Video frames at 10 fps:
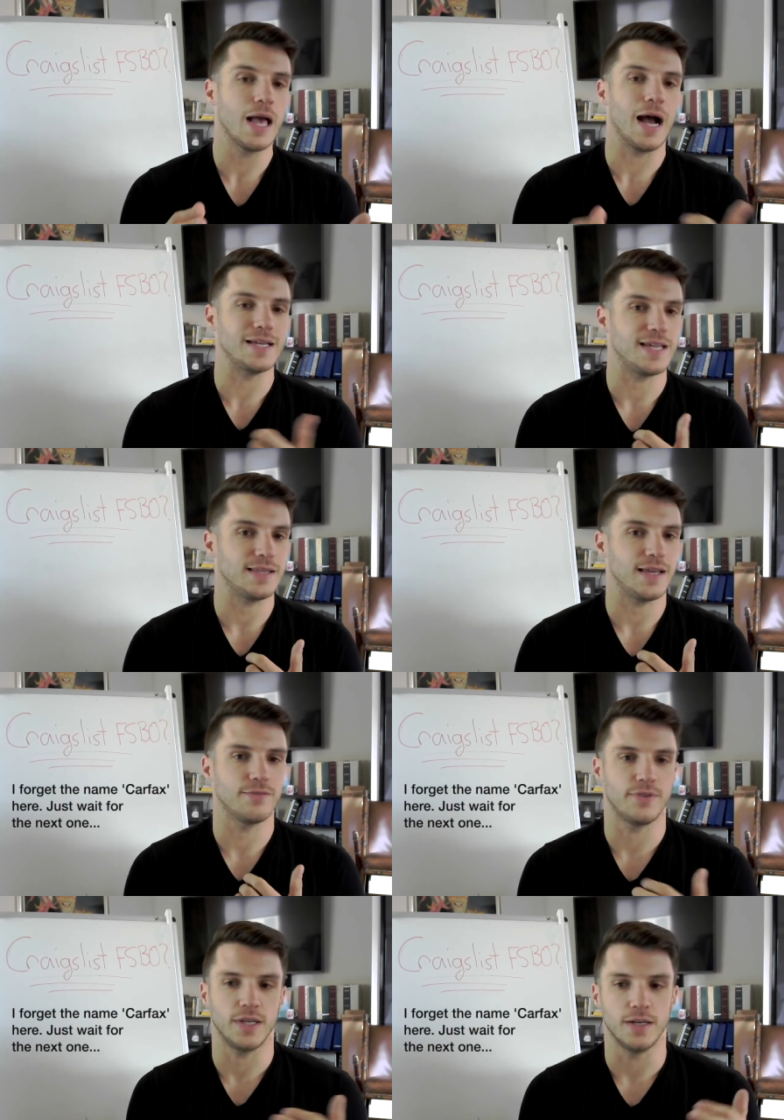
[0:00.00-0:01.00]
I take that
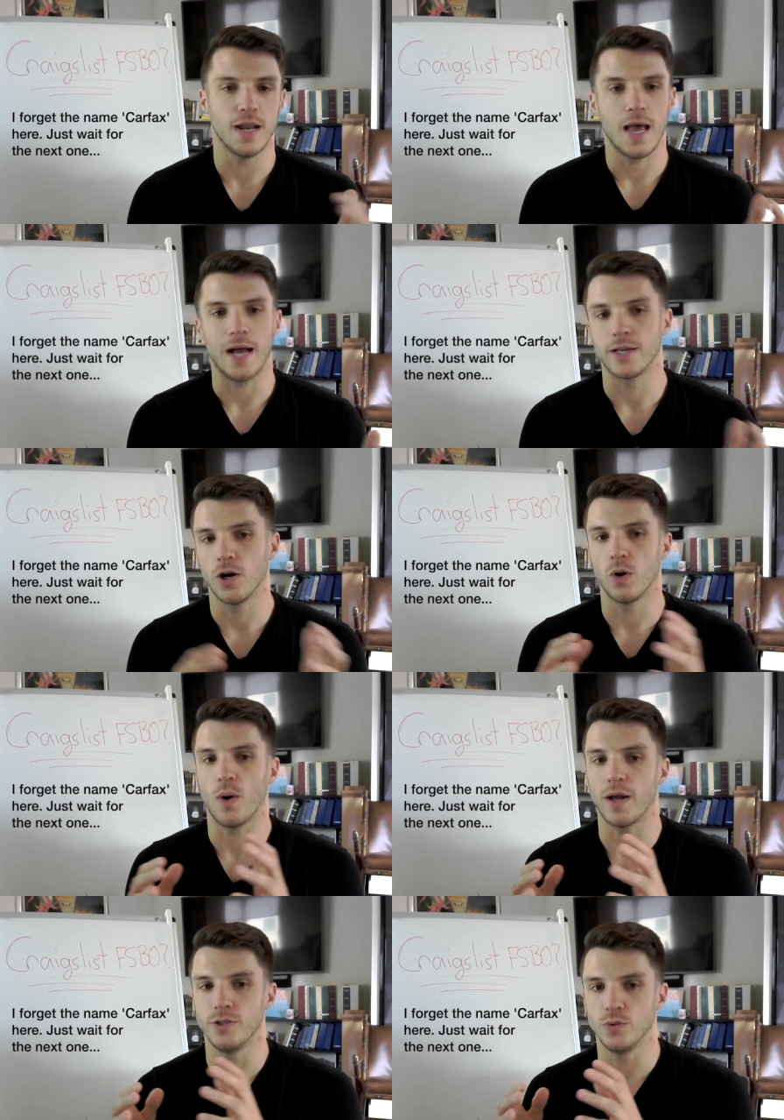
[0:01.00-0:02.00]
V I N, I go,
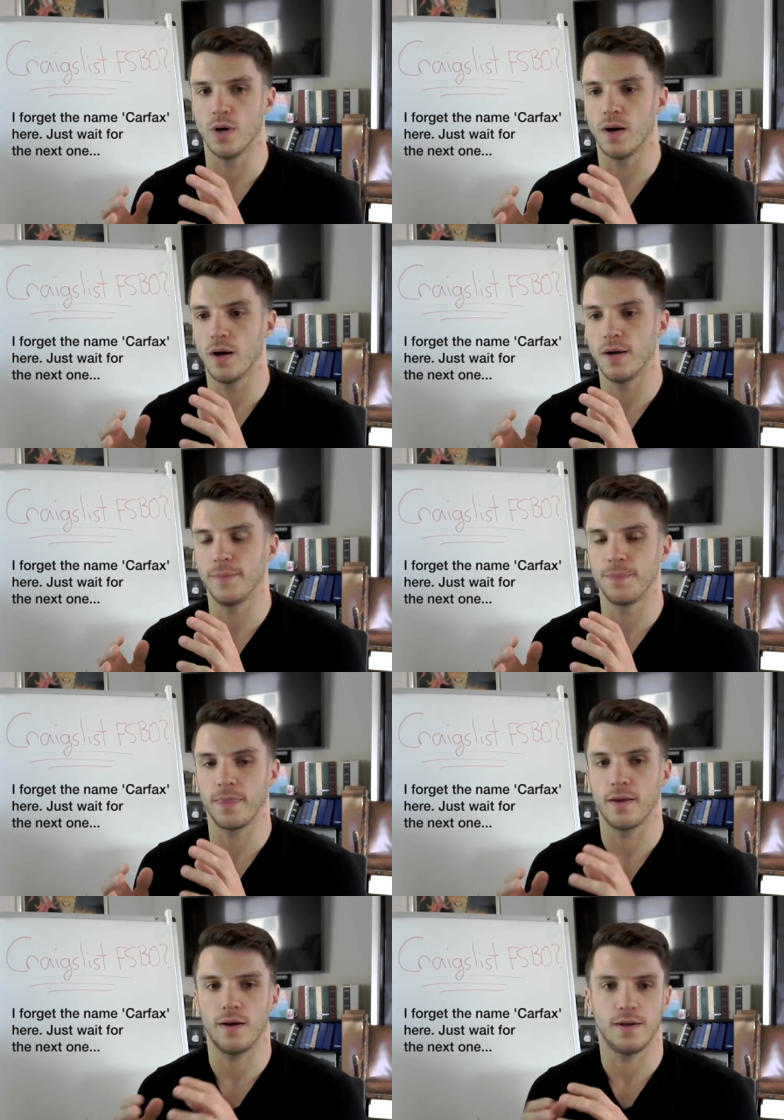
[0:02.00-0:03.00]
I do a,
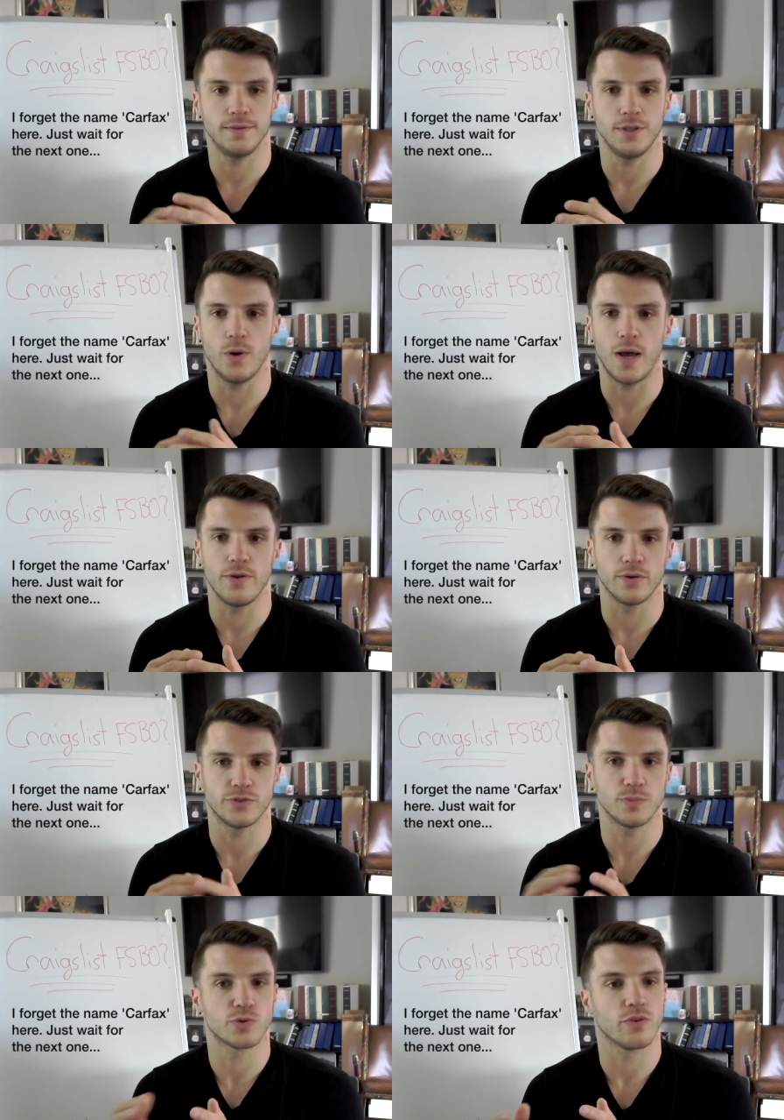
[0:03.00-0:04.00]
uh, you know, either
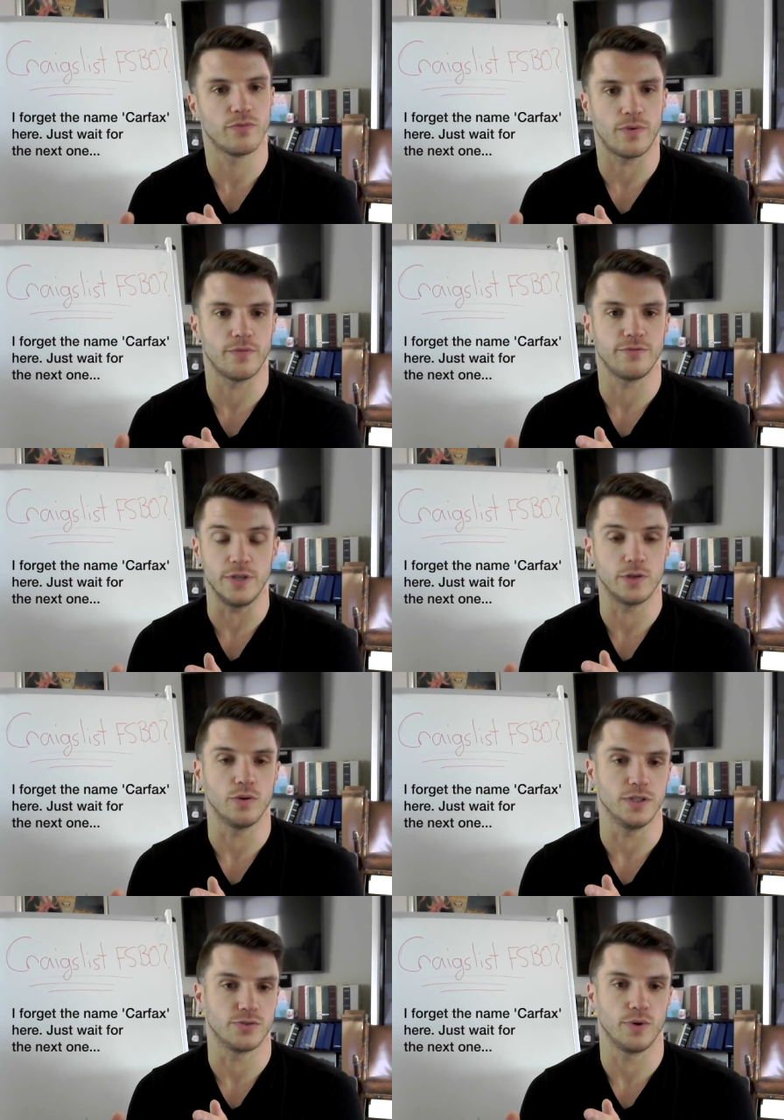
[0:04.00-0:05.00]
some sort of vehicle
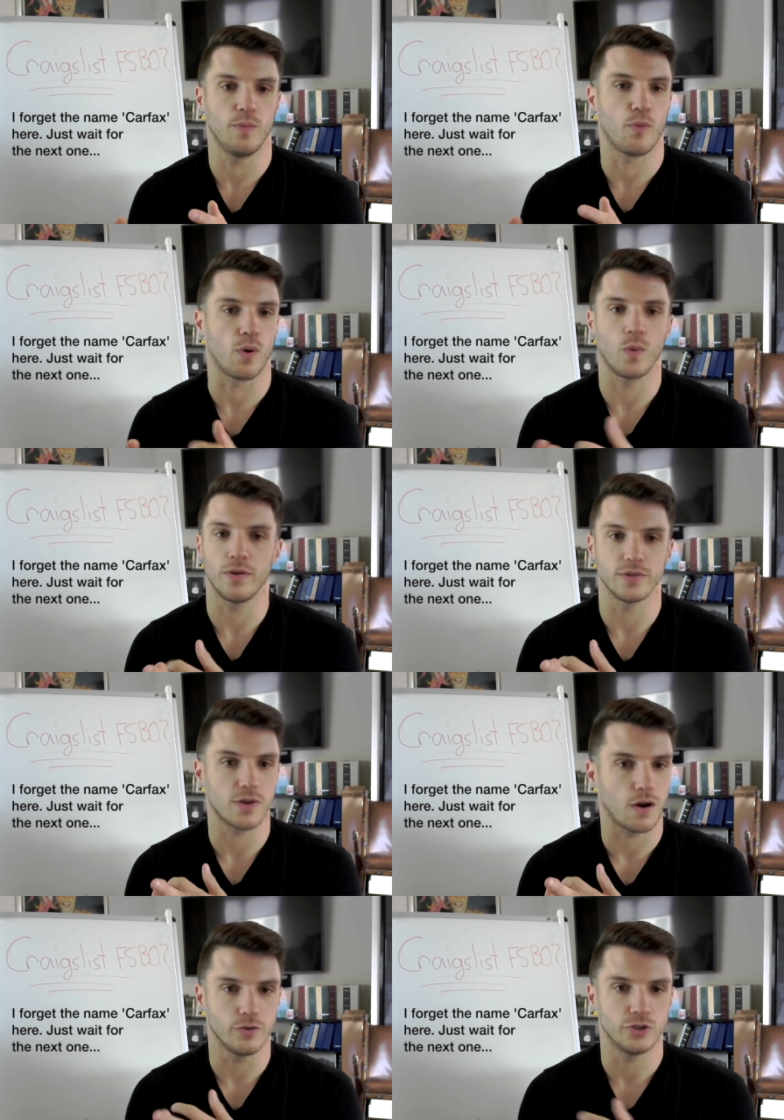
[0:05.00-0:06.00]
history report, whether it's
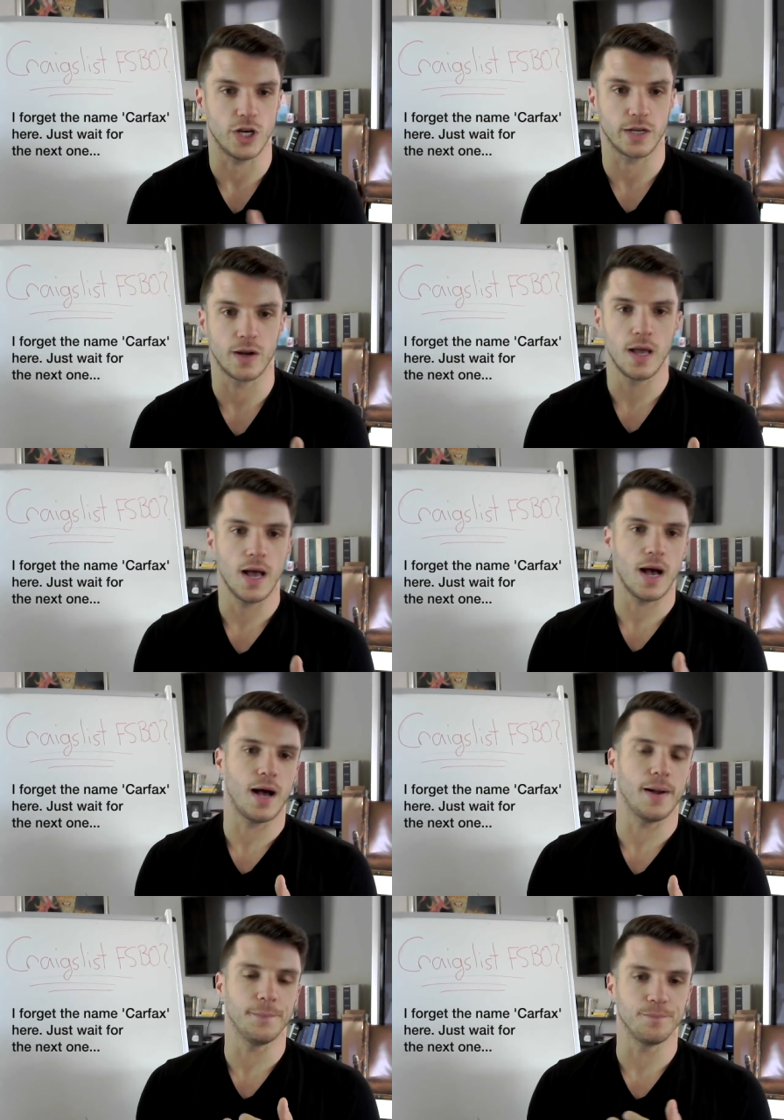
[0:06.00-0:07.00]
AutoCheck
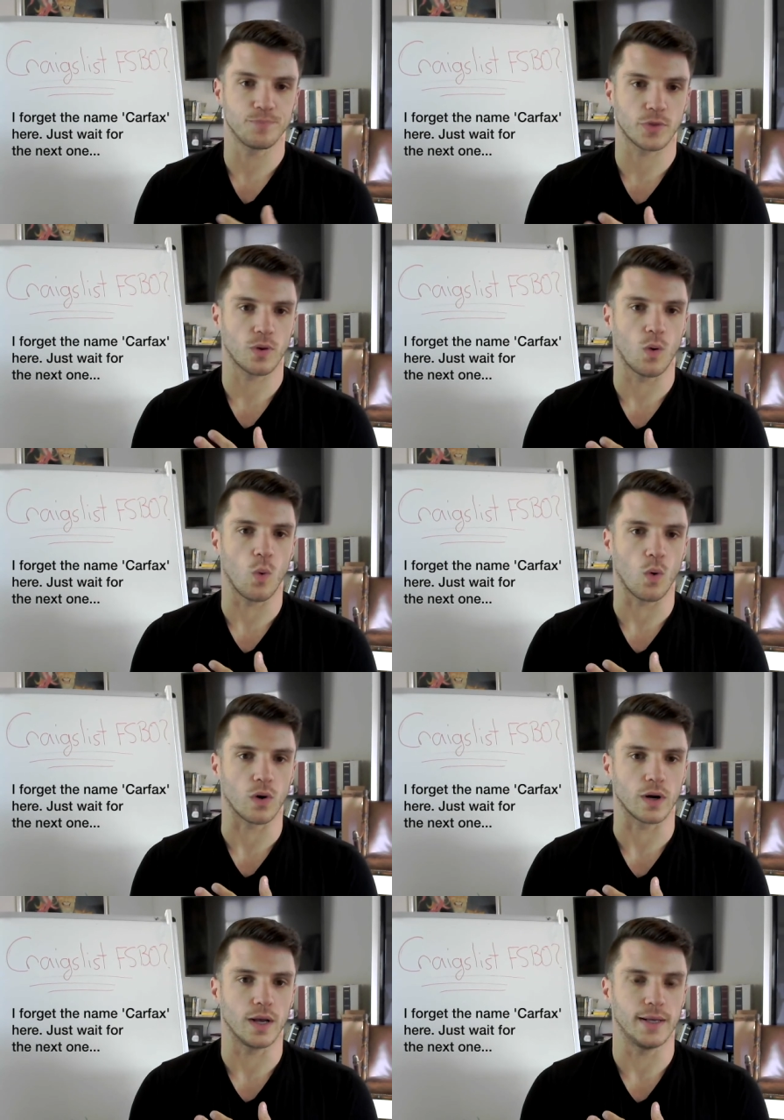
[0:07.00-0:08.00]
um,
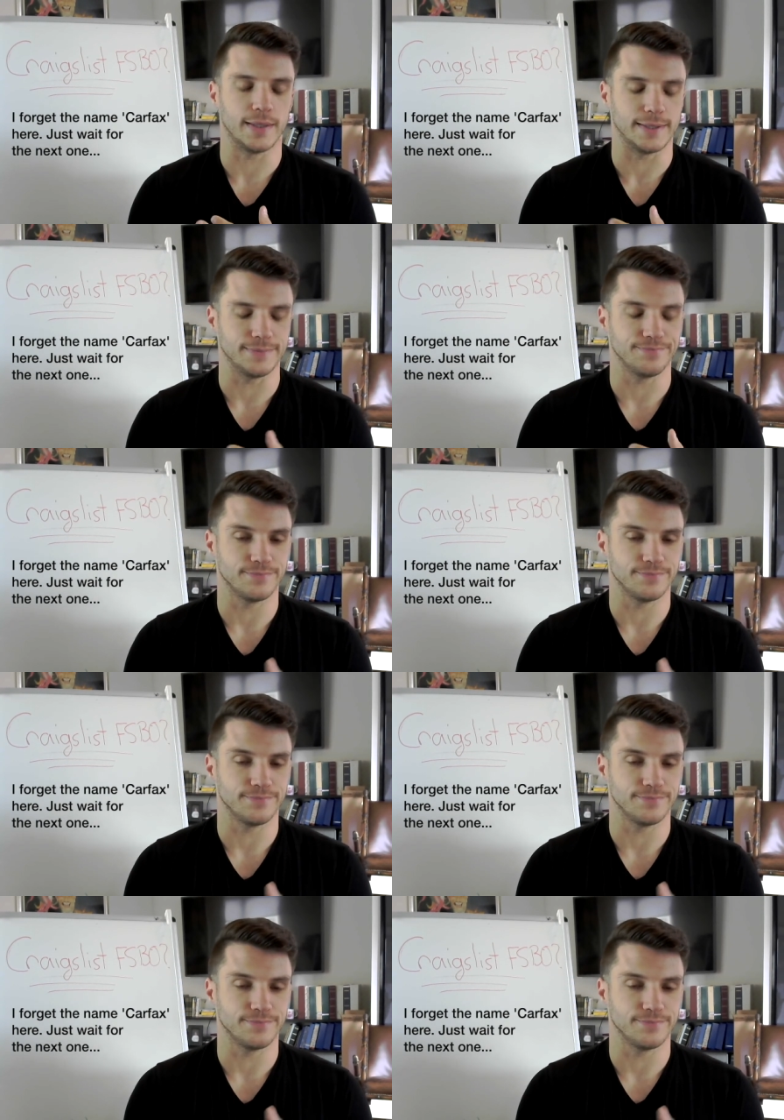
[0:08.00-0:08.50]
or um,